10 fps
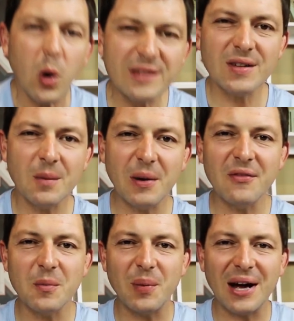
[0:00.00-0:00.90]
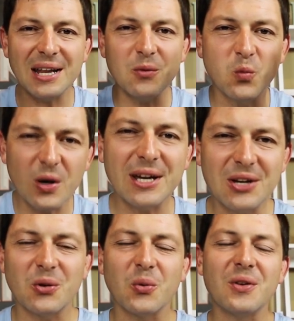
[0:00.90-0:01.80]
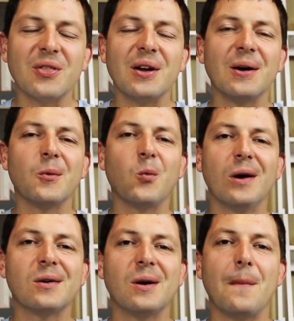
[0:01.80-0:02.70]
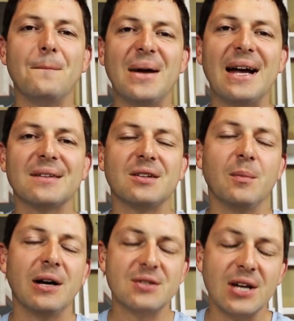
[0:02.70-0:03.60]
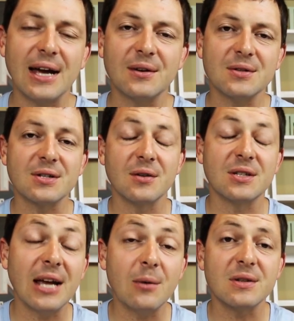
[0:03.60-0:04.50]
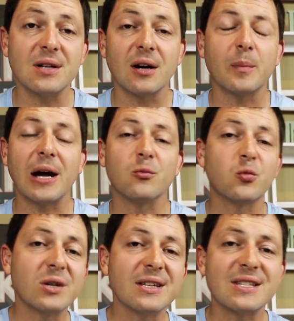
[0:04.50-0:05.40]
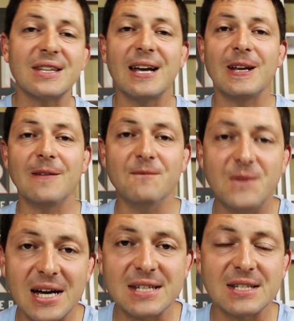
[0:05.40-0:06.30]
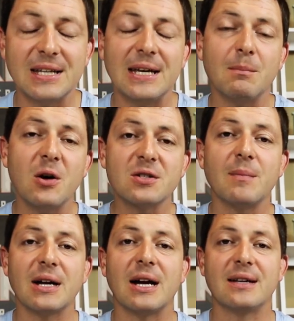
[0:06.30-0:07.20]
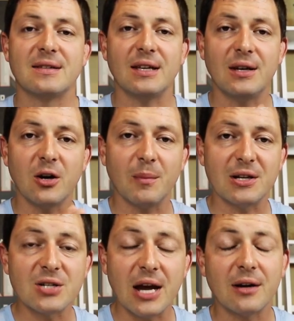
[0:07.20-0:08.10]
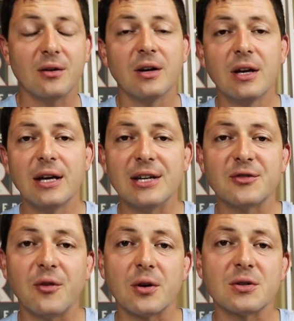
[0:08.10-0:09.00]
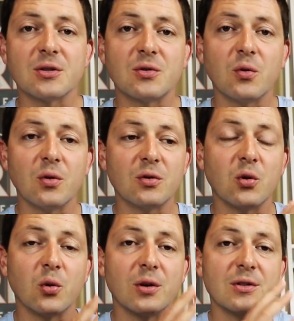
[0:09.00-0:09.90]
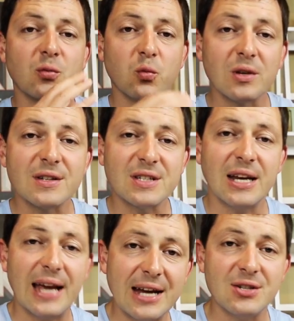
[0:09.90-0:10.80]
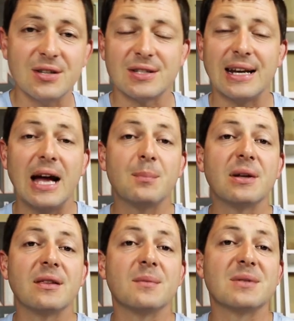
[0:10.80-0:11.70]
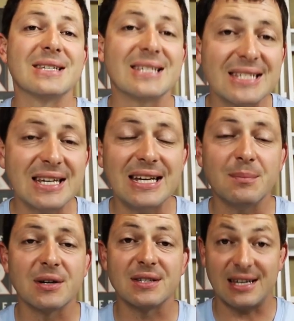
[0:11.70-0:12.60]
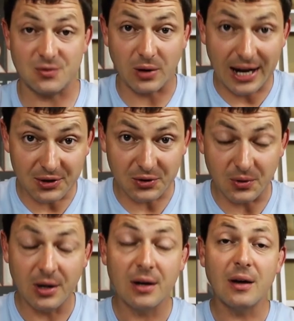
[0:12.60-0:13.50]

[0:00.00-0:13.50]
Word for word: What's up everybody? Ricky Carruth here. Welcome back to my channel. So today I want to talk about real estate investing. Most of my content here on my channel is focused to towards real estate agents and helping them succeed because that's what I do.